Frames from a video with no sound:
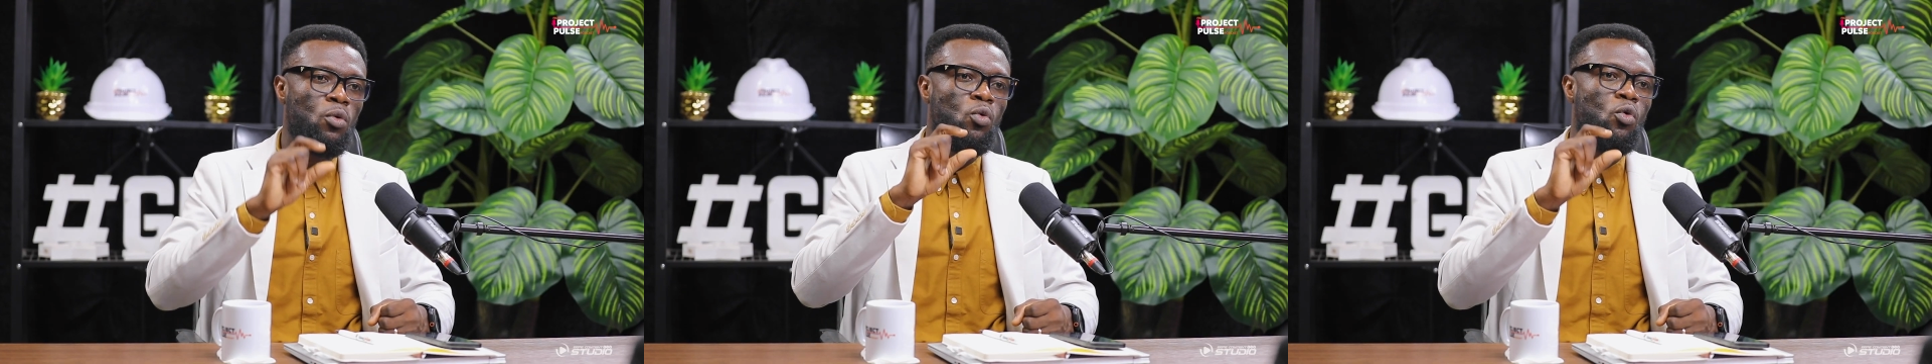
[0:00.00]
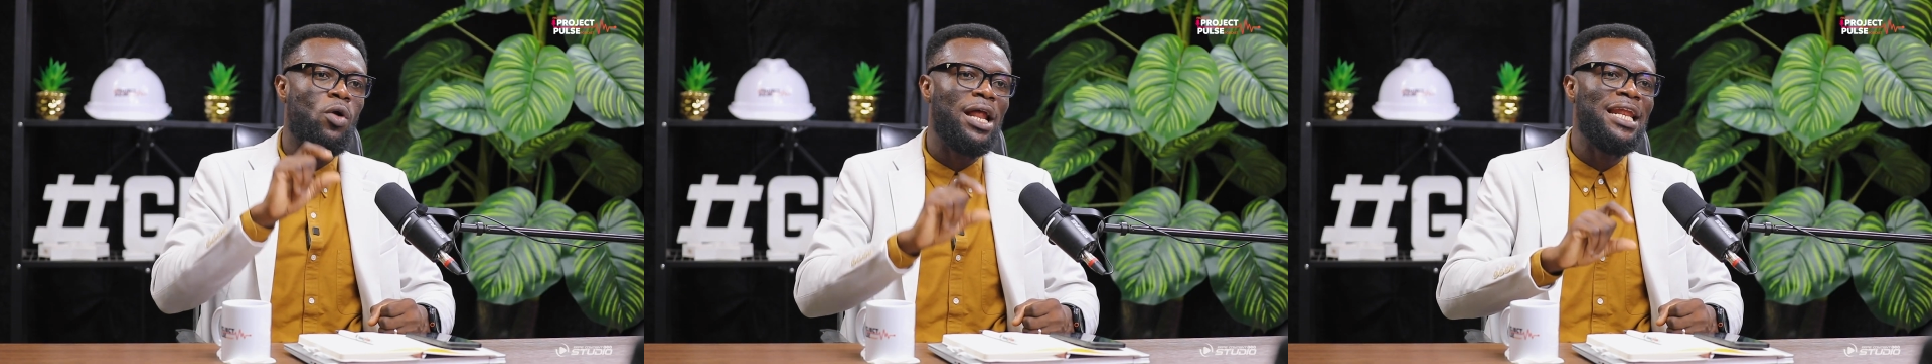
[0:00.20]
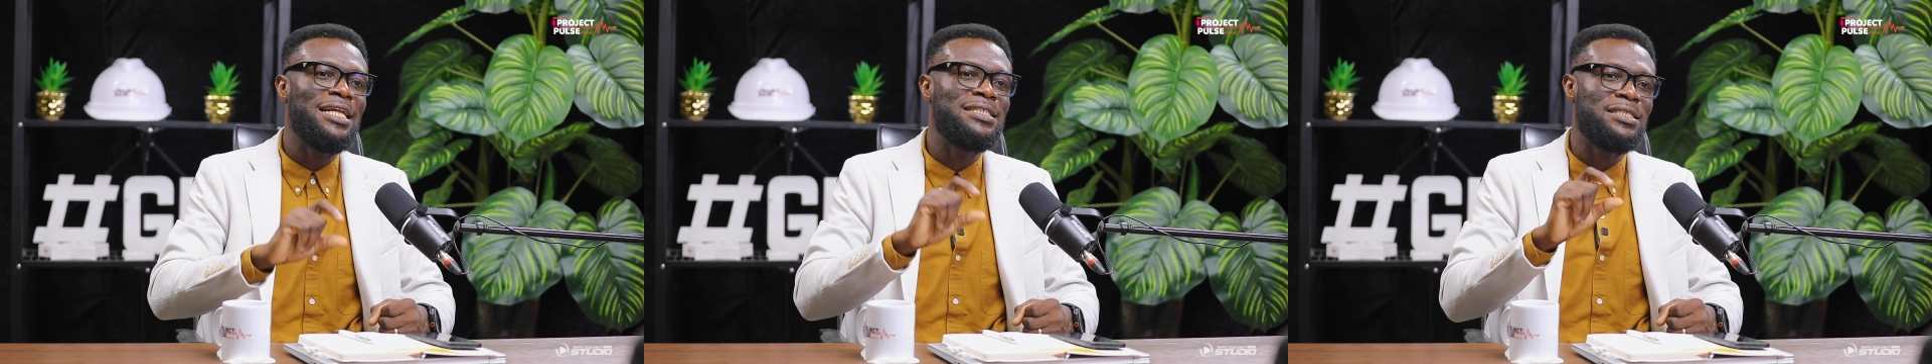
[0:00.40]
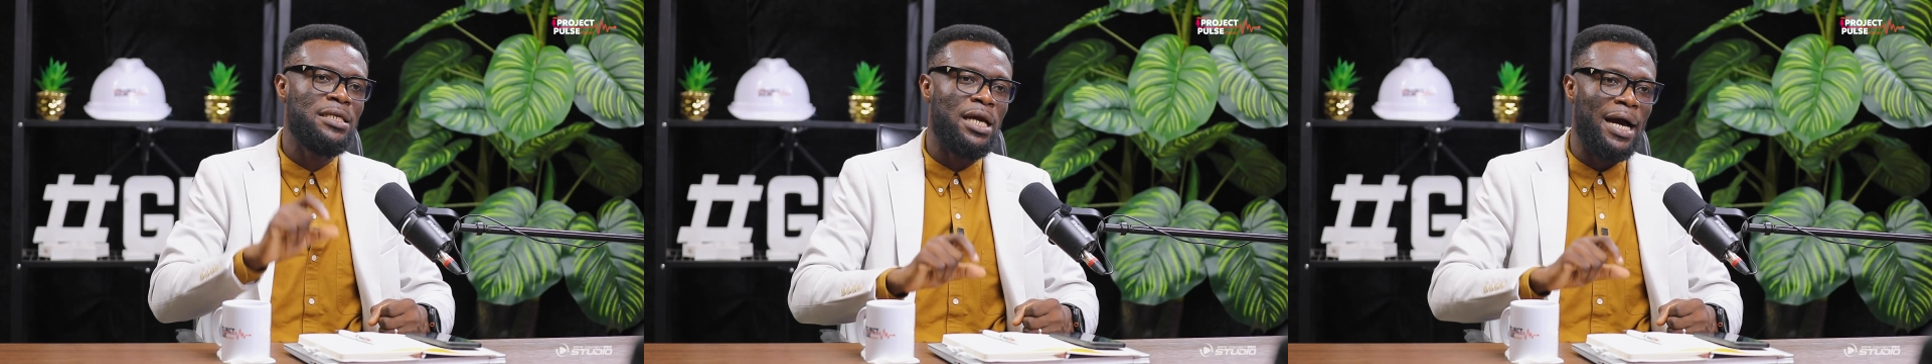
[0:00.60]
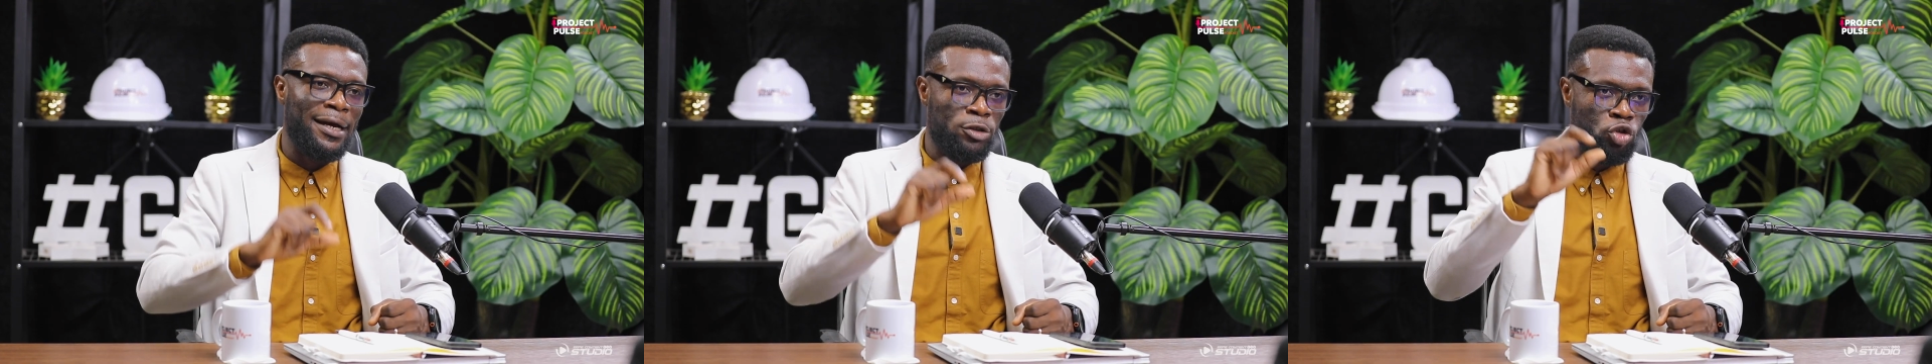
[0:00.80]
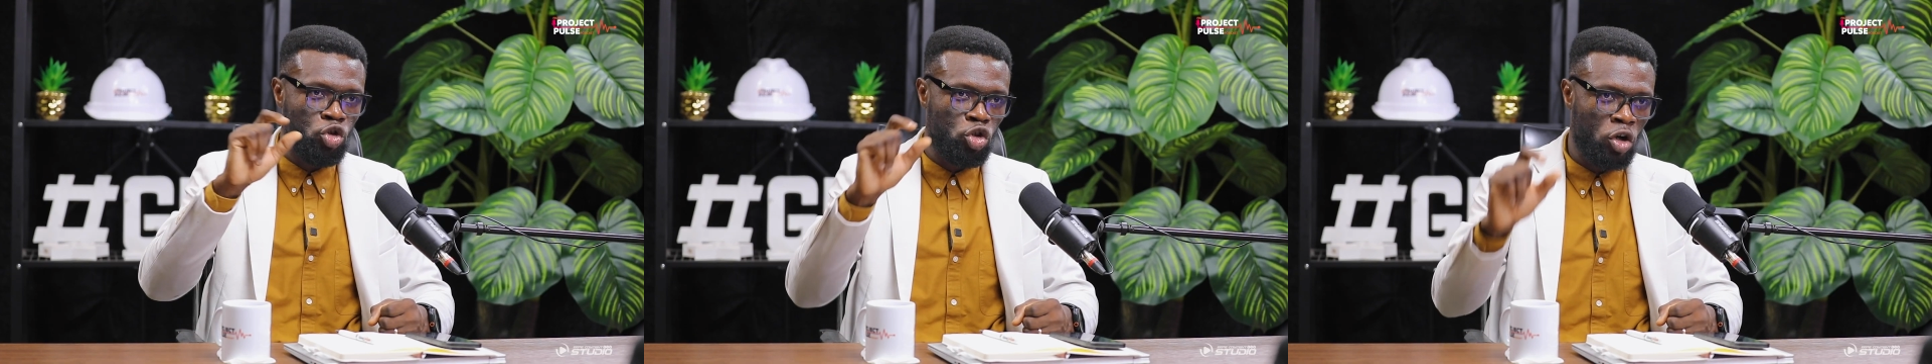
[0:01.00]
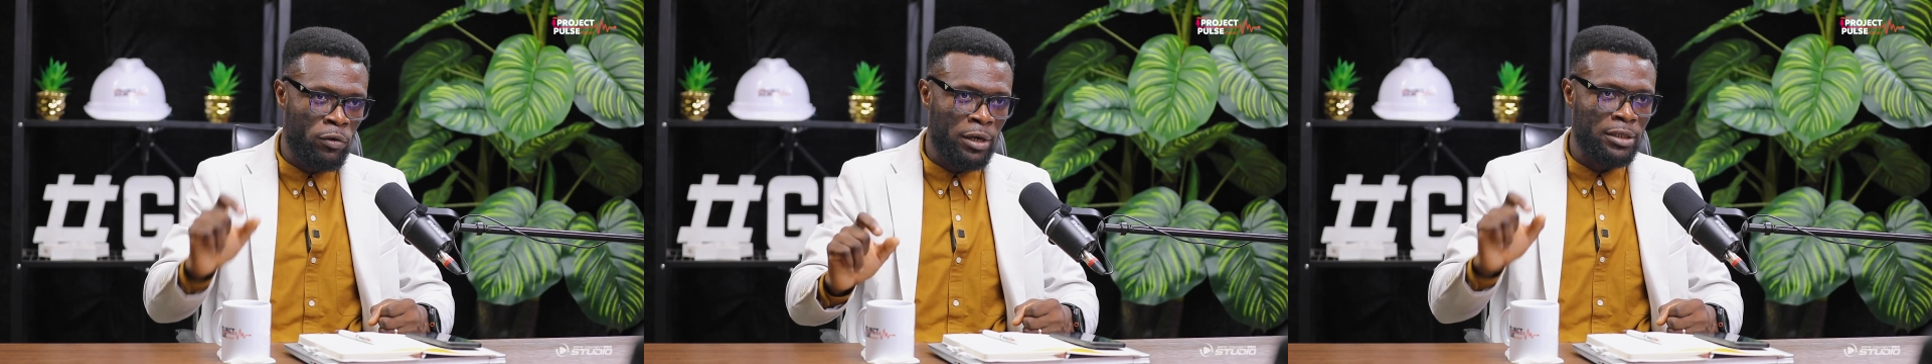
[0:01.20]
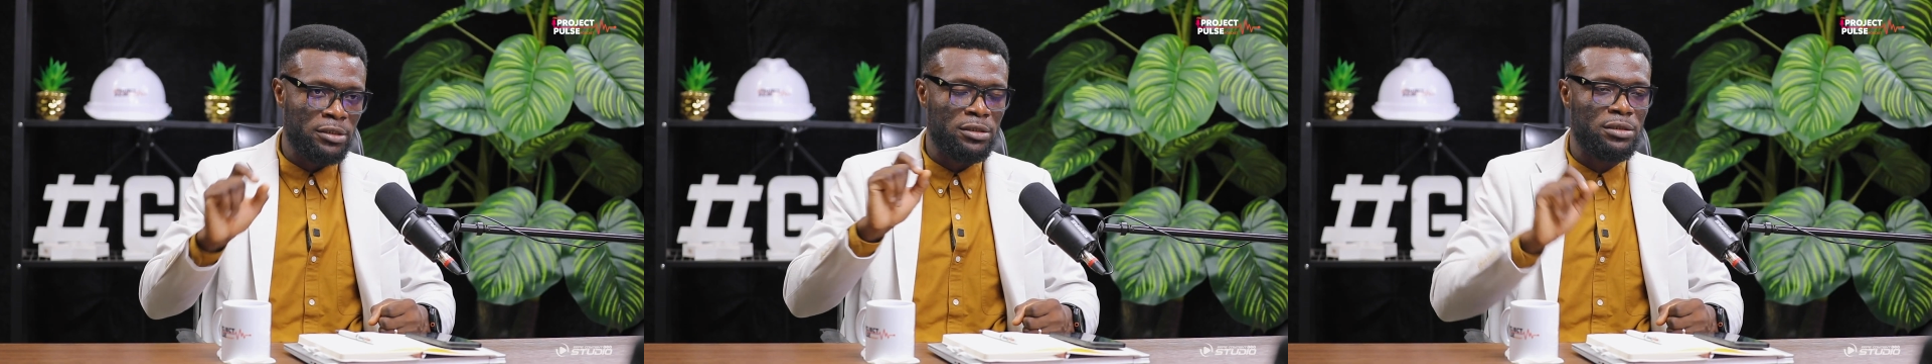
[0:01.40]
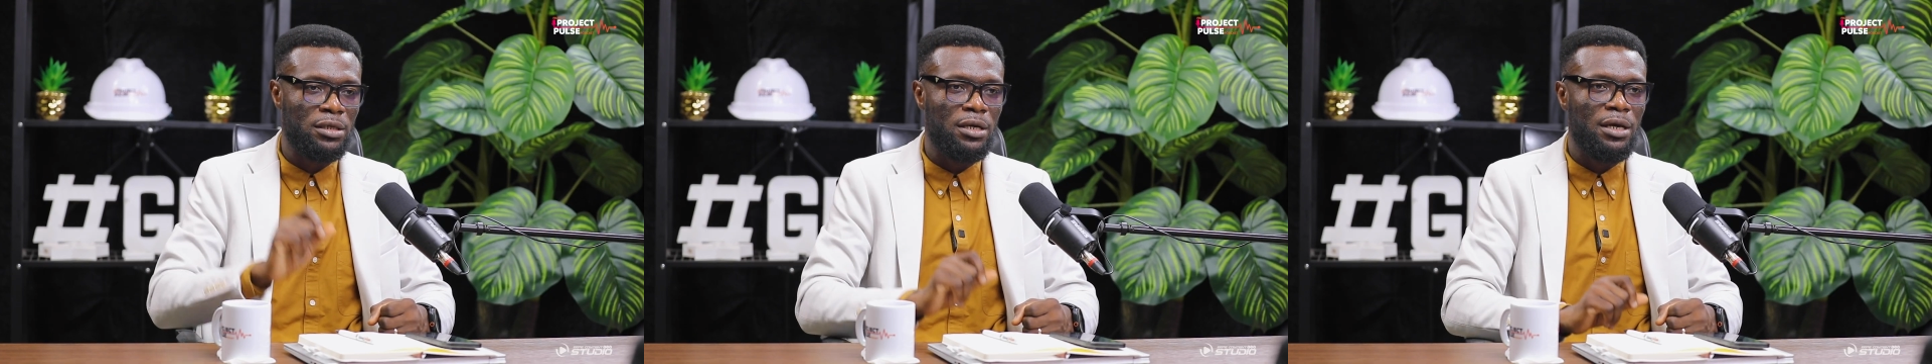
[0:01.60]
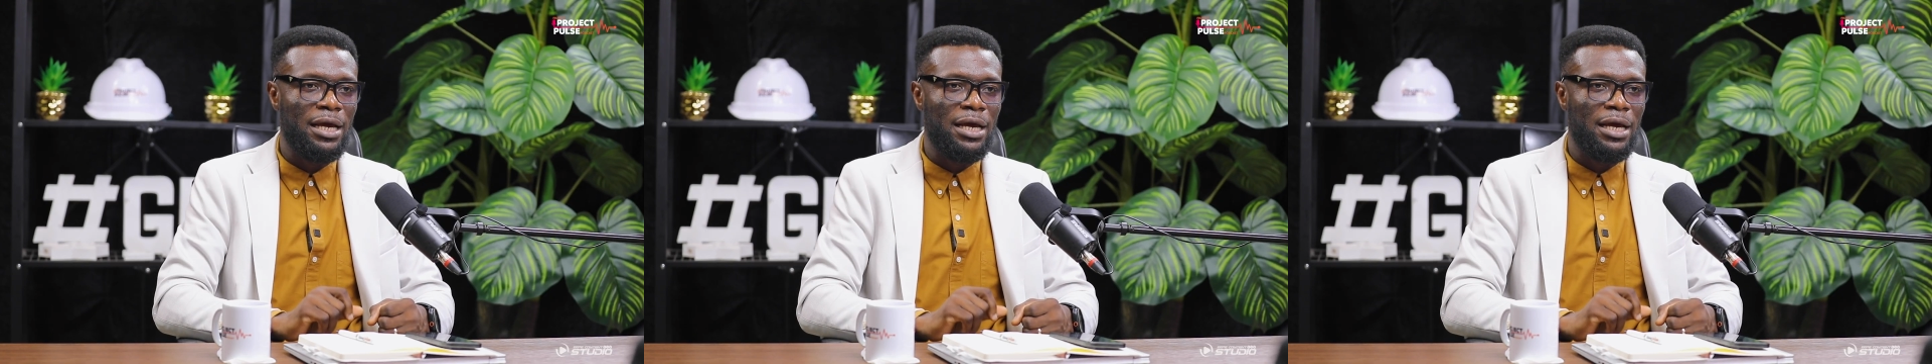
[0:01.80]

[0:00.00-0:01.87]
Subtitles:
quality assurance